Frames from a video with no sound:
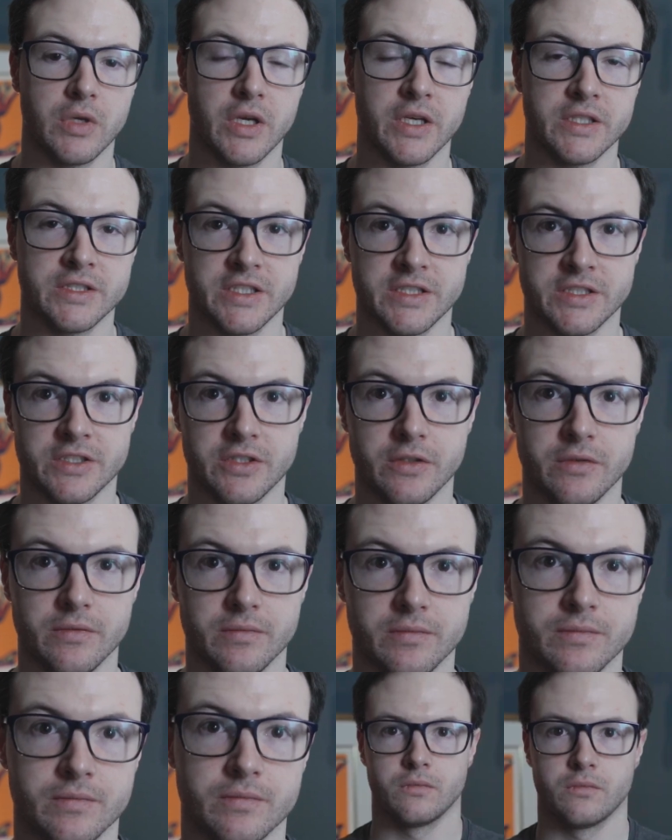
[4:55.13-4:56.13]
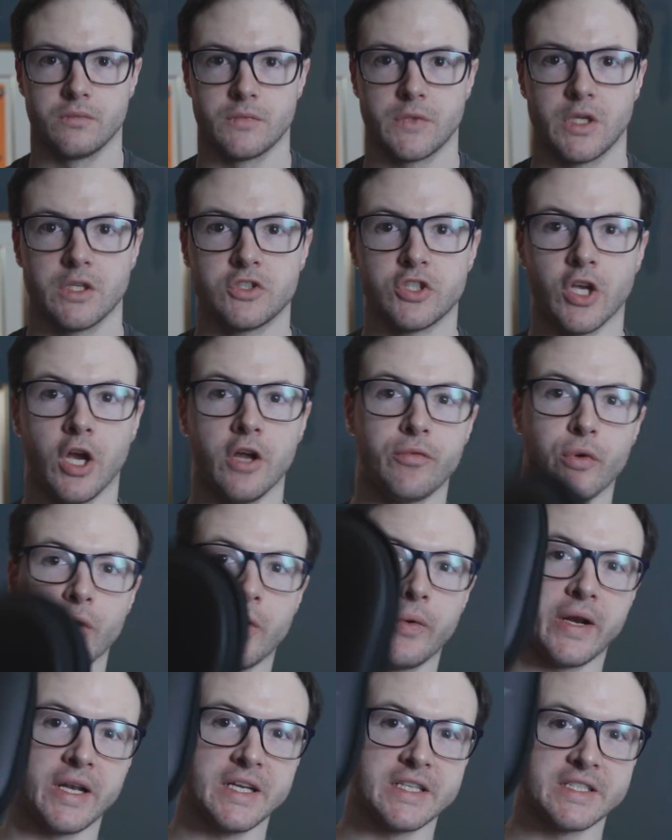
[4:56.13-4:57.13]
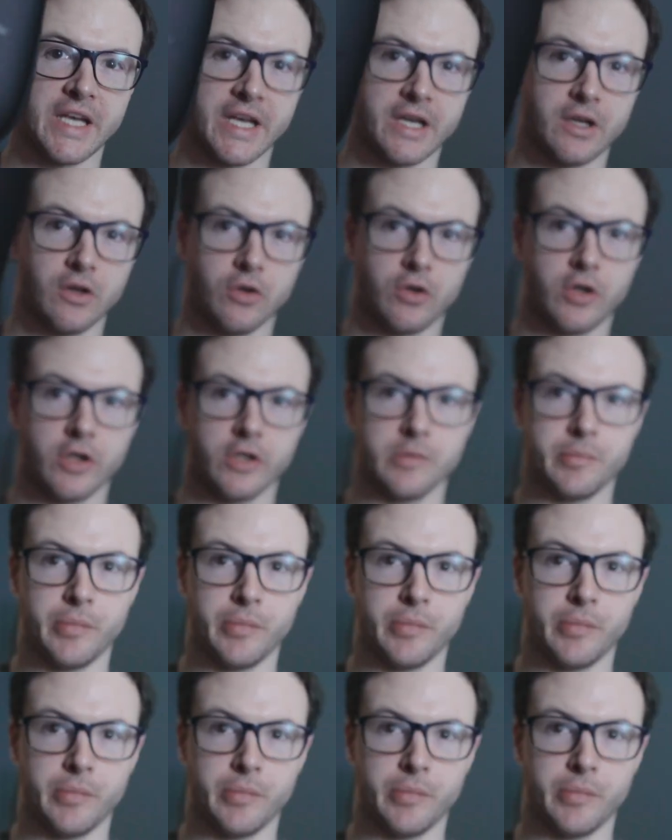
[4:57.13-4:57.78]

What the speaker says: Assistant. So if we quickly take a look at the